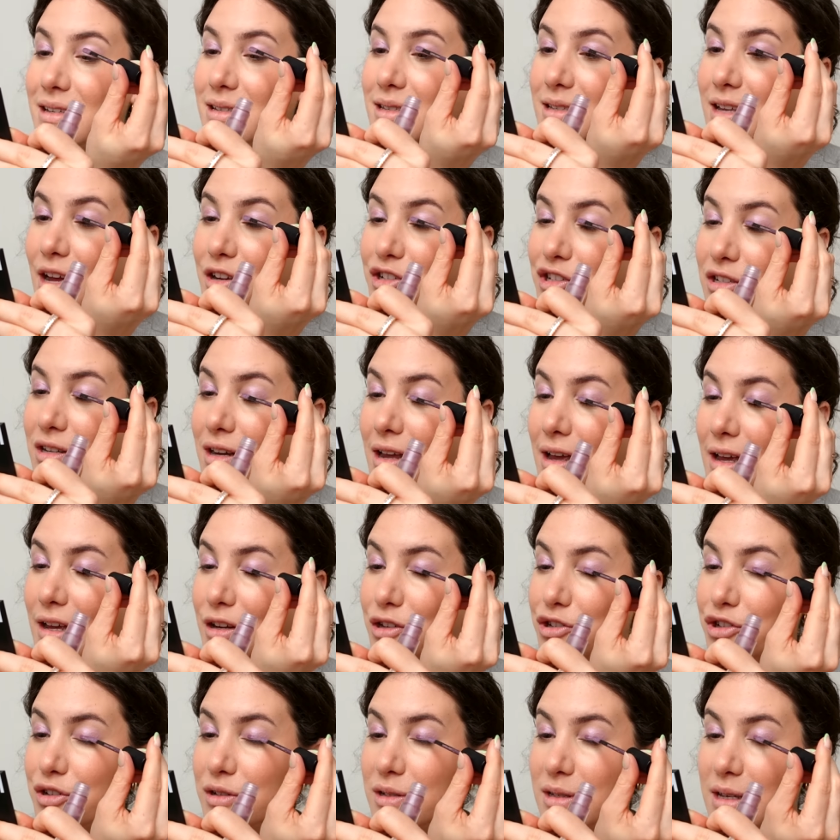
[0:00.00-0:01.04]
is such an
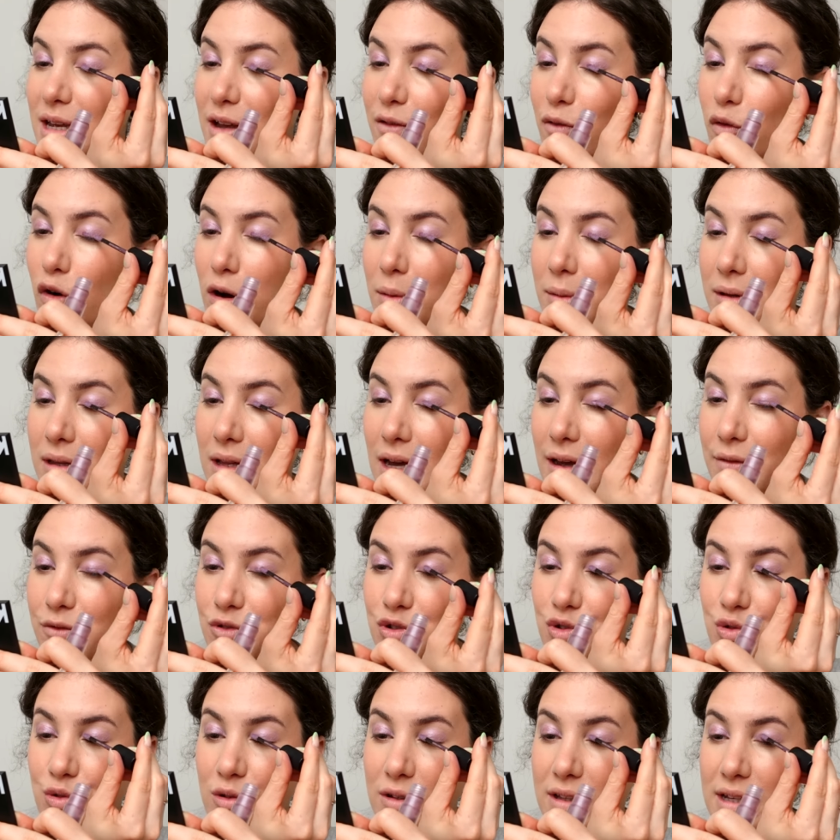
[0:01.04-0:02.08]
interesting formula. I've
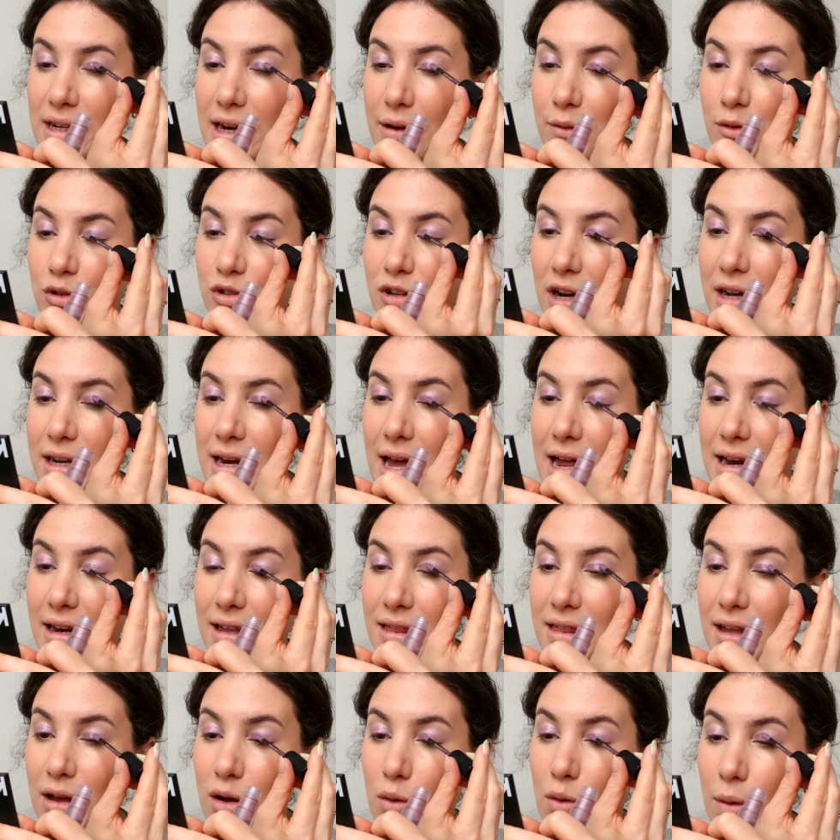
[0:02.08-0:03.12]
truly never tried
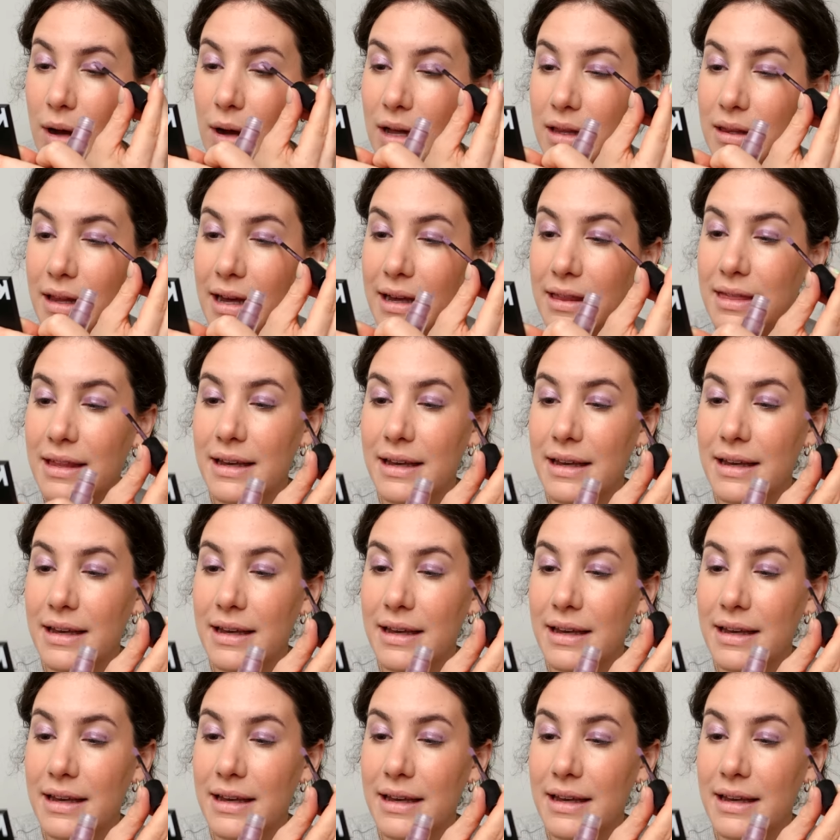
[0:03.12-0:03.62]
anything quite like